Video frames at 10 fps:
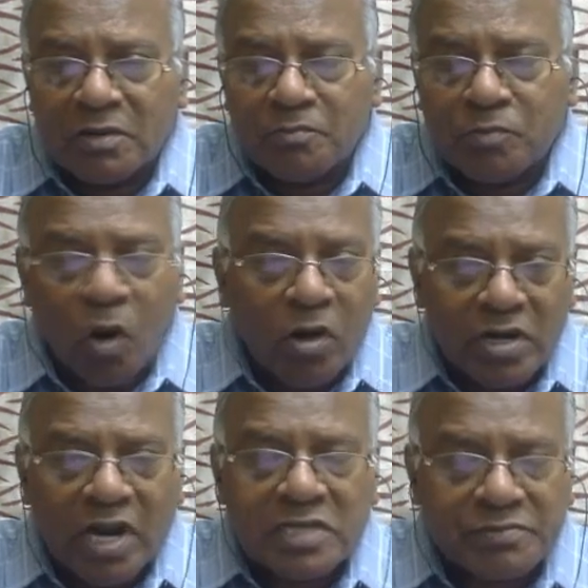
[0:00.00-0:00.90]

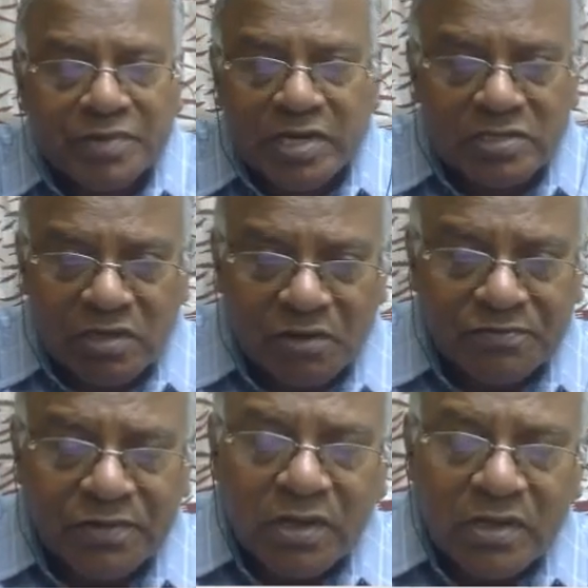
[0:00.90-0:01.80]
broad classification
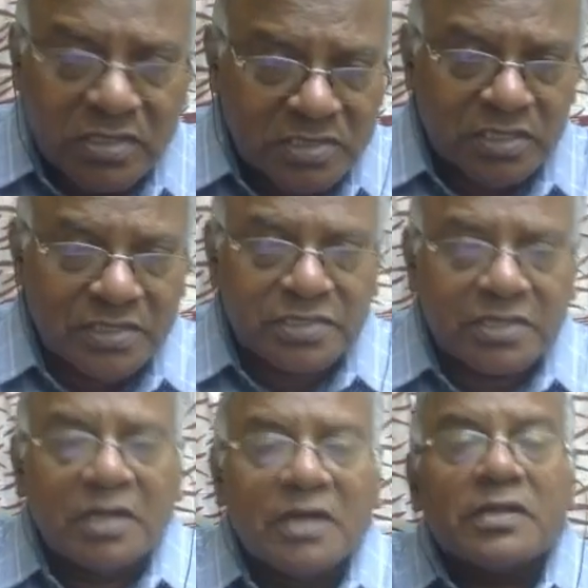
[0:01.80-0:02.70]
of research?
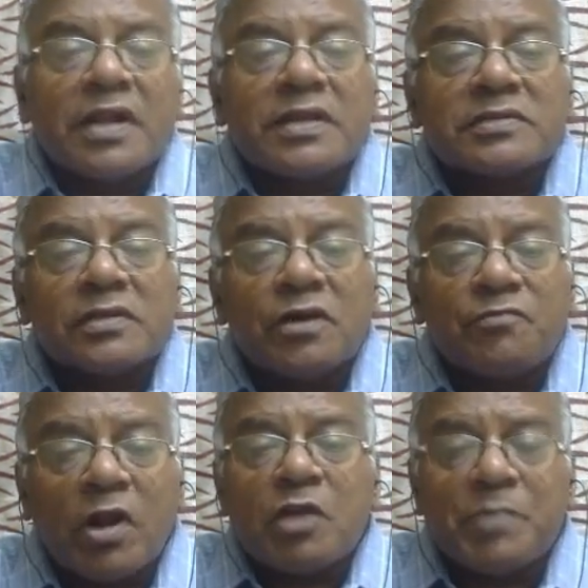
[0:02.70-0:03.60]
That is
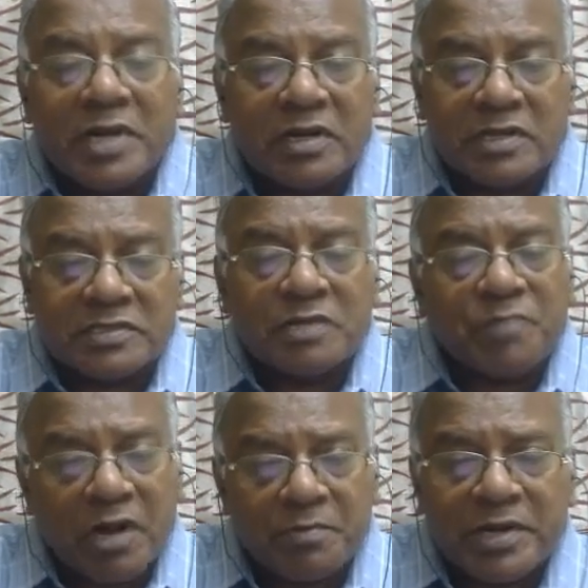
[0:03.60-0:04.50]
fundamental research.
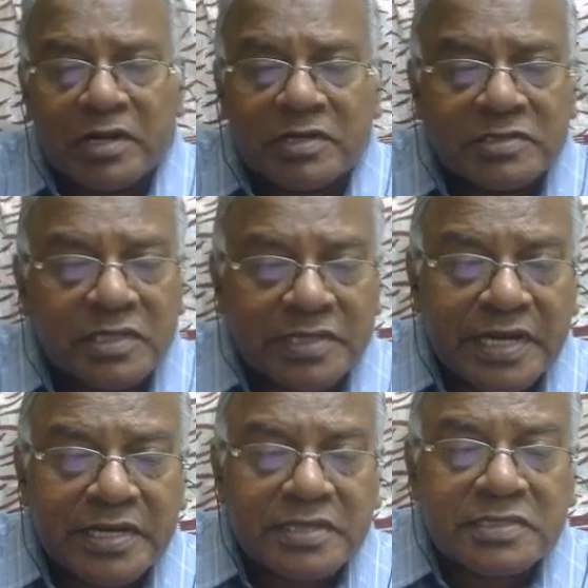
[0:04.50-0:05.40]
Fundamental research
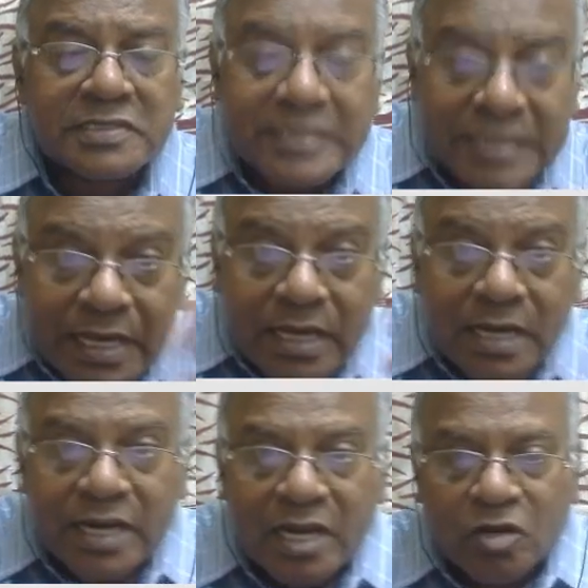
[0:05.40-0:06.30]
enriches
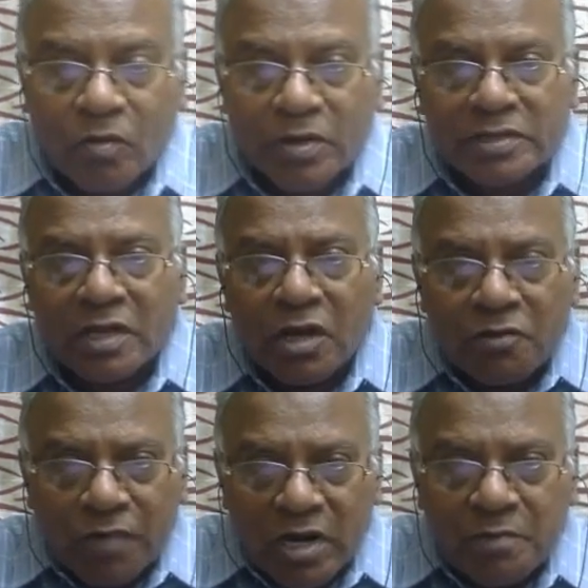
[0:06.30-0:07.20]
theoretical knowledge.
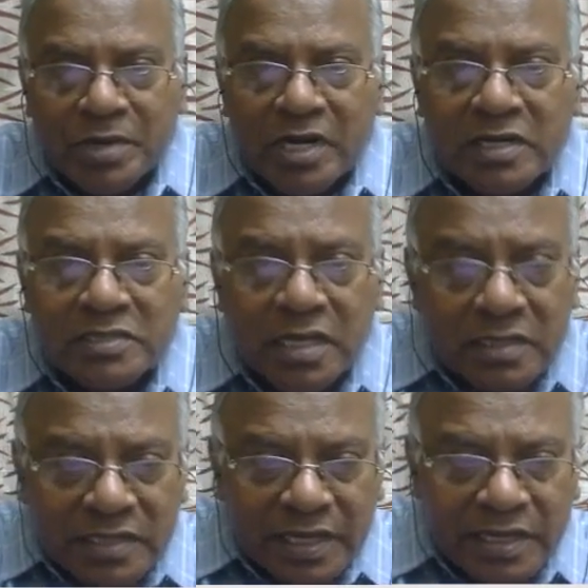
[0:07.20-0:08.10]
Fundamental research,
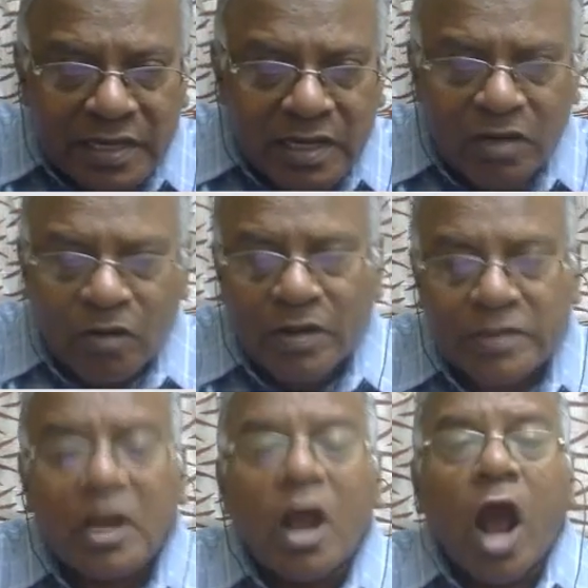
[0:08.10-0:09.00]
theoretical
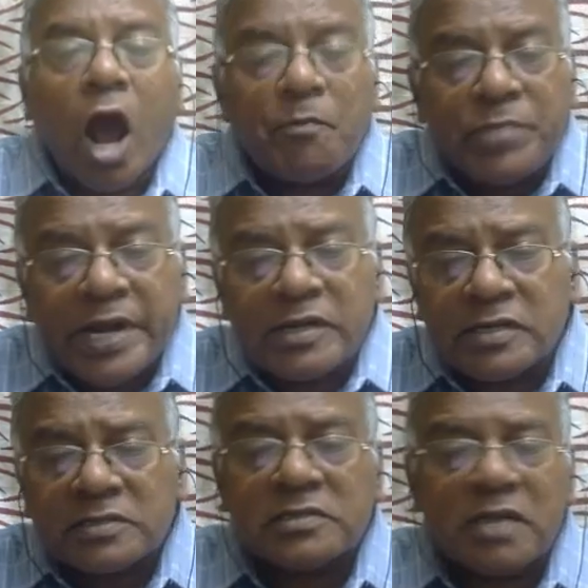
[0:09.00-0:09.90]
knowledge. Applied
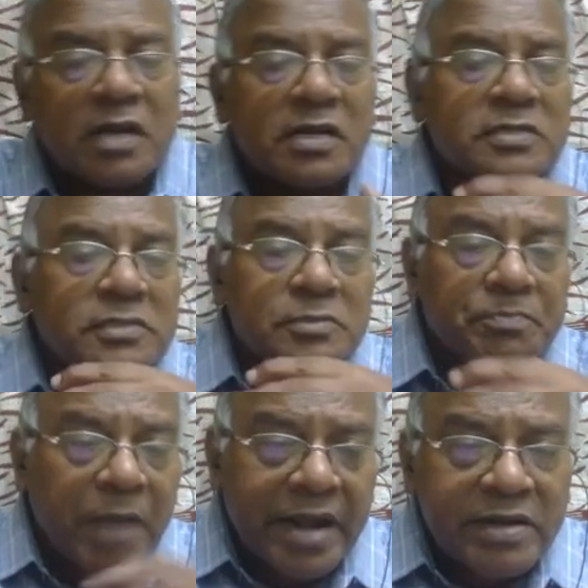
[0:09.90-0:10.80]
research addresses
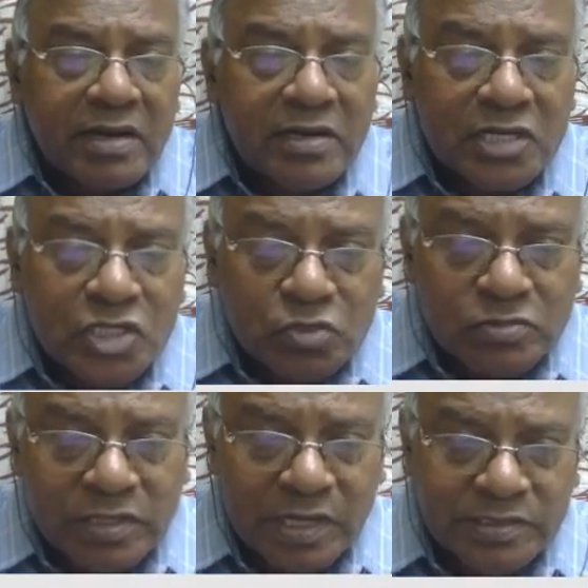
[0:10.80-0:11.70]
practical
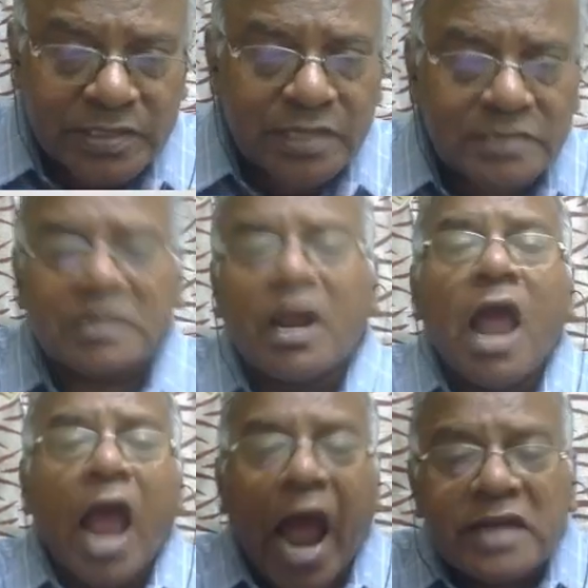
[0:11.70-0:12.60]
issues in education.
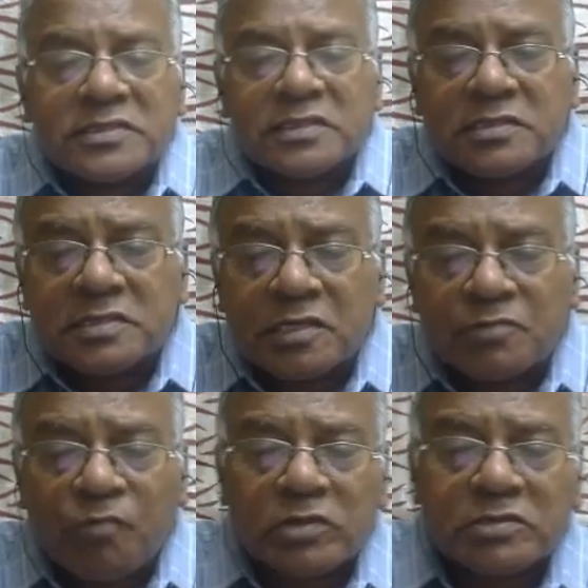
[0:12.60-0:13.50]
Action research
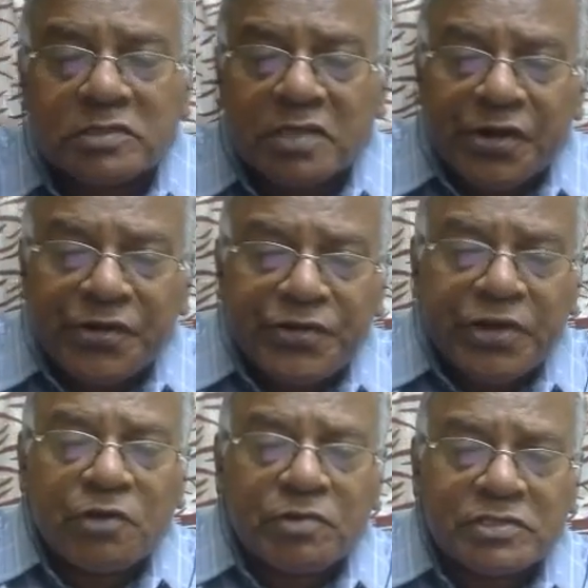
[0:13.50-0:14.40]
fosters
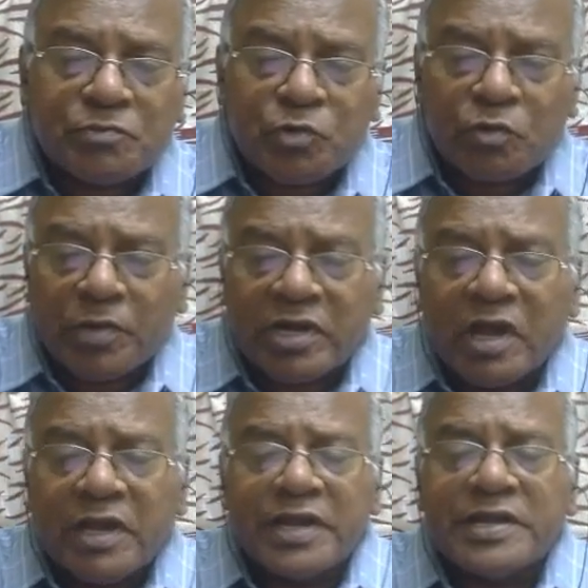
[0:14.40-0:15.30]
continuous improvement
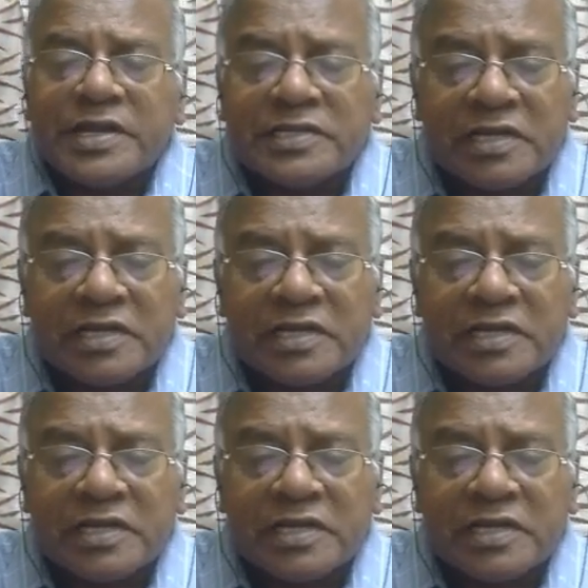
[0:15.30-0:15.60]
in teaching